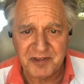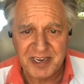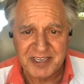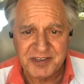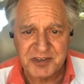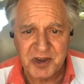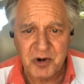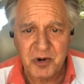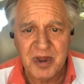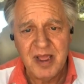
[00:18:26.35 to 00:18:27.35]
And
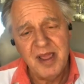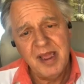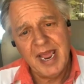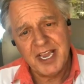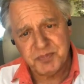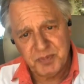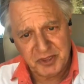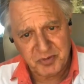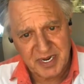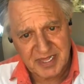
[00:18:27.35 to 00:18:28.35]
so
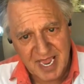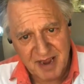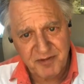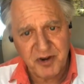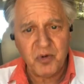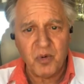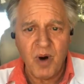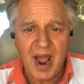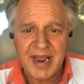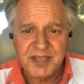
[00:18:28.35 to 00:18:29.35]
SB 311,
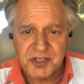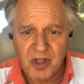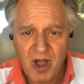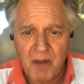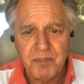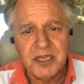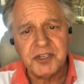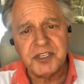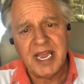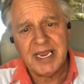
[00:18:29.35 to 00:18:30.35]
Ryan's Law,
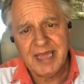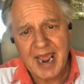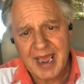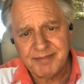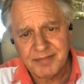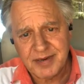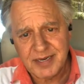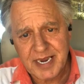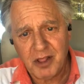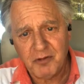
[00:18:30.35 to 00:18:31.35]
bills like that,
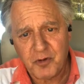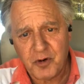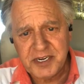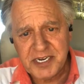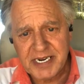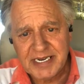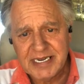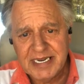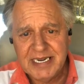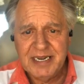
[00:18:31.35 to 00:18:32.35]
California
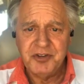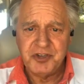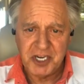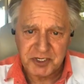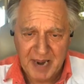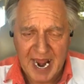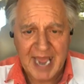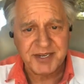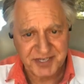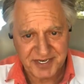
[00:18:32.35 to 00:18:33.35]
just
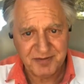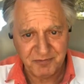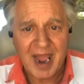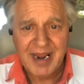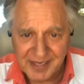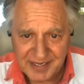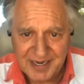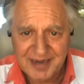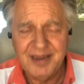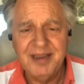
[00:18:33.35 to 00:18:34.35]
passed
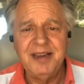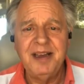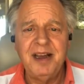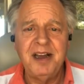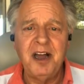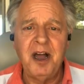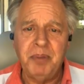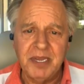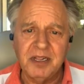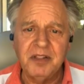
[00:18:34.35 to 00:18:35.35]
finally a
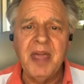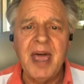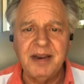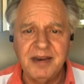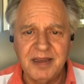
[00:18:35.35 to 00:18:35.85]
bill that